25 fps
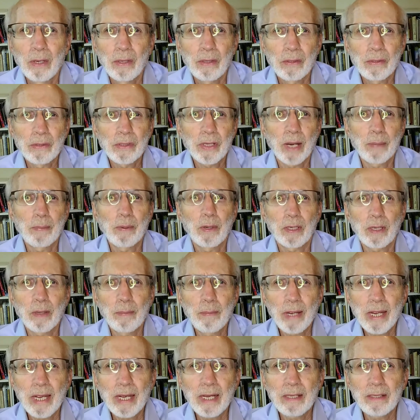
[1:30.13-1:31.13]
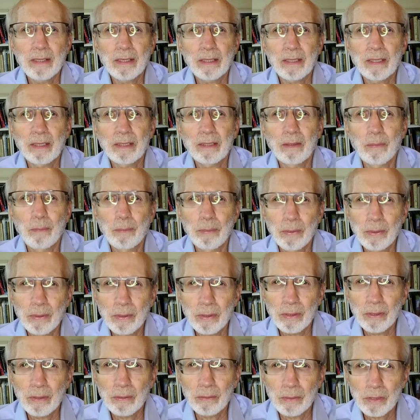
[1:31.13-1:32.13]
You type a command, the
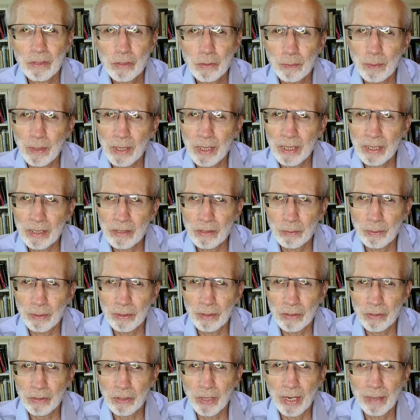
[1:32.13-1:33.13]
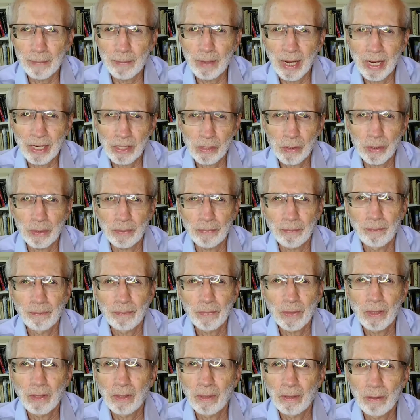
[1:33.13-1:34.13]
computer responds with the same action
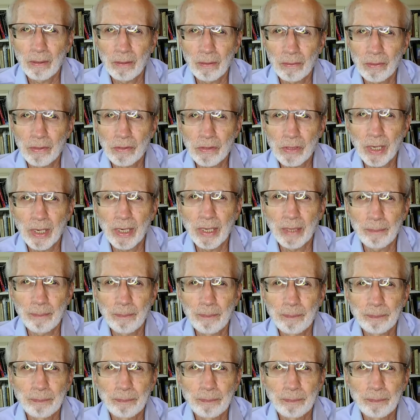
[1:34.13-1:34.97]
all the time,